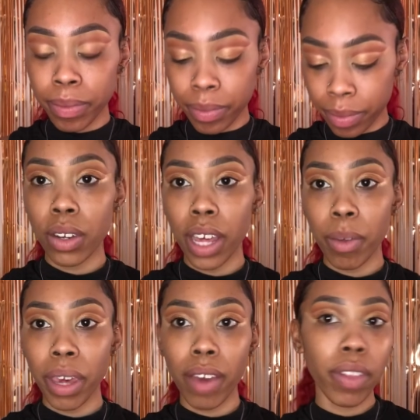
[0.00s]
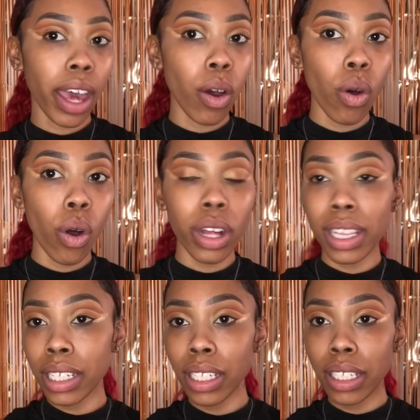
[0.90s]
So now that we have that all
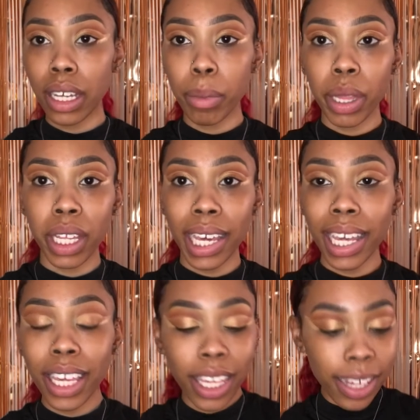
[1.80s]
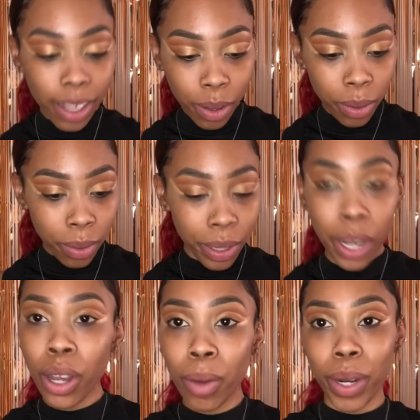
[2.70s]
cleaned up and looking cute,
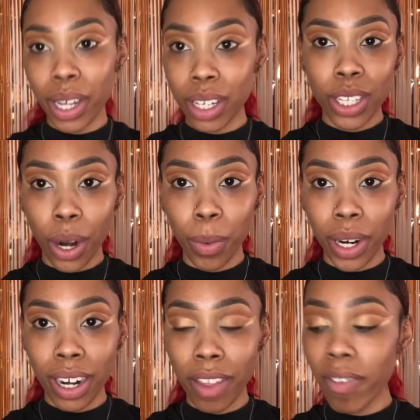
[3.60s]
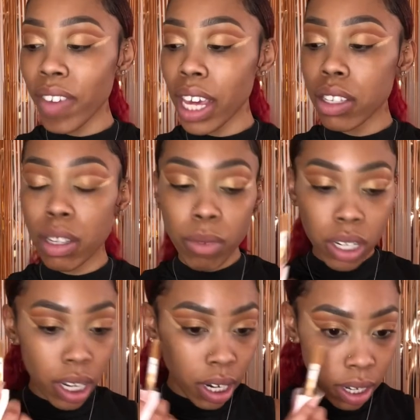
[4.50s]
we're gonna start working on the face. So I'm just
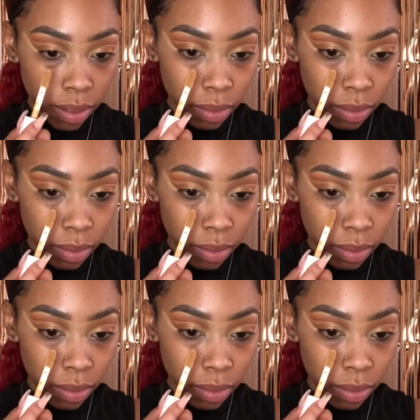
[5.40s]
gonna